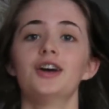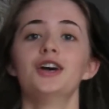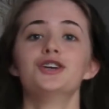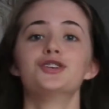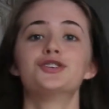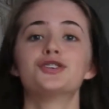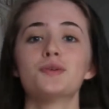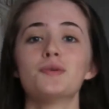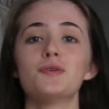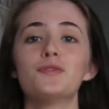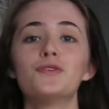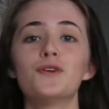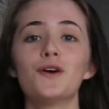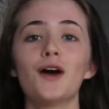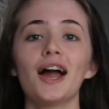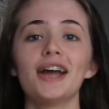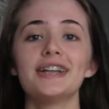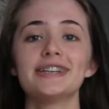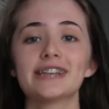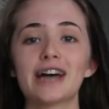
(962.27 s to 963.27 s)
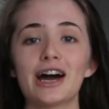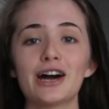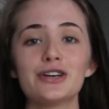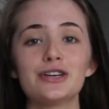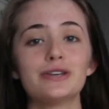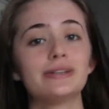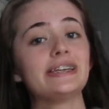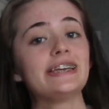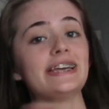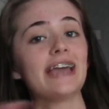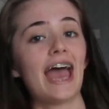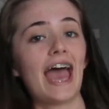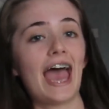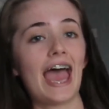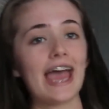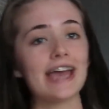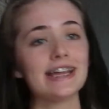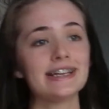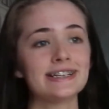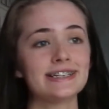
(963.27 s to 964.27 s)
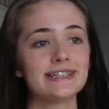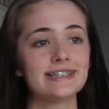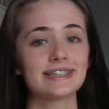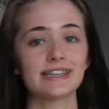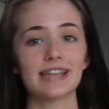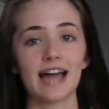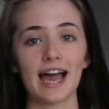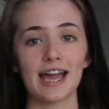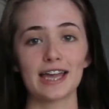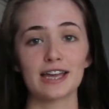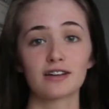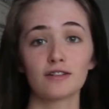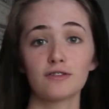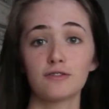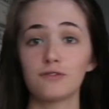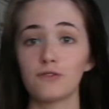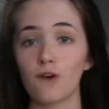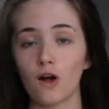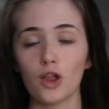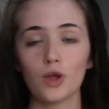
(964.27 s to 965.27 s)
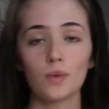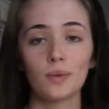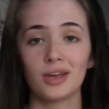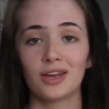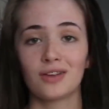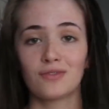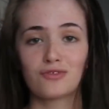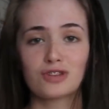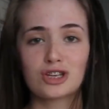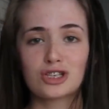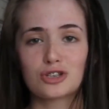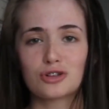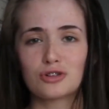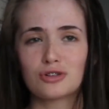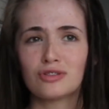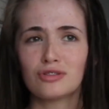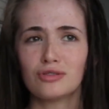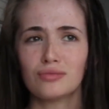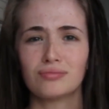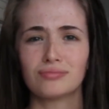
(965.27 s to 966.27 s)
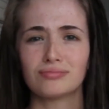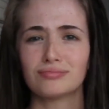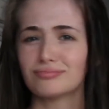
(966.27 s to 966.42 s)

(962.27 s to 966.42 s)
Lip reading: So before I tell you the end, like, following result